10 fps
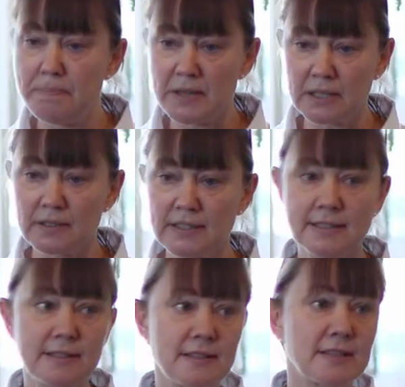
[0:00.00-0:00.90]

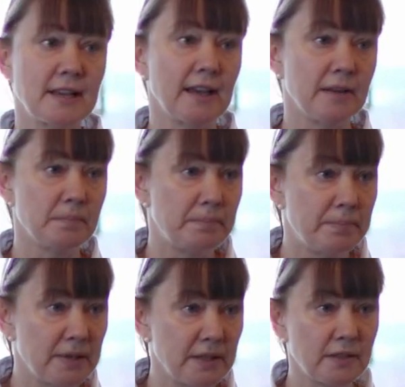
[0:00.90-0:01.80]
billions and
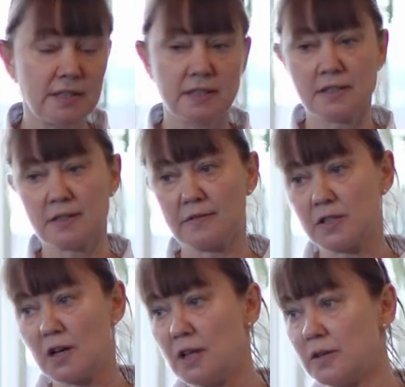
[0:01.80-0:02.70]
billions of
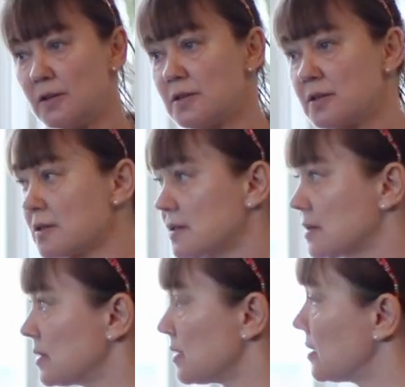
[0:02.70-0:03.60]
dollars.
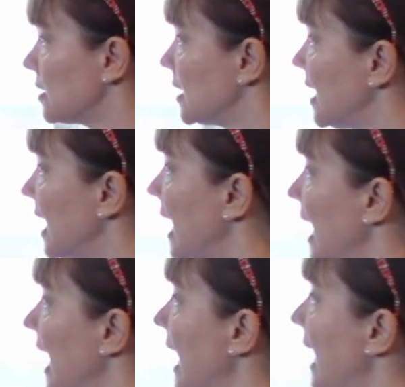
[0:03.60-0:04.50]

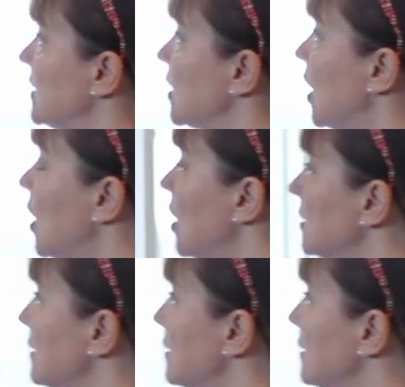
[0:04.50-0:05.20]
And all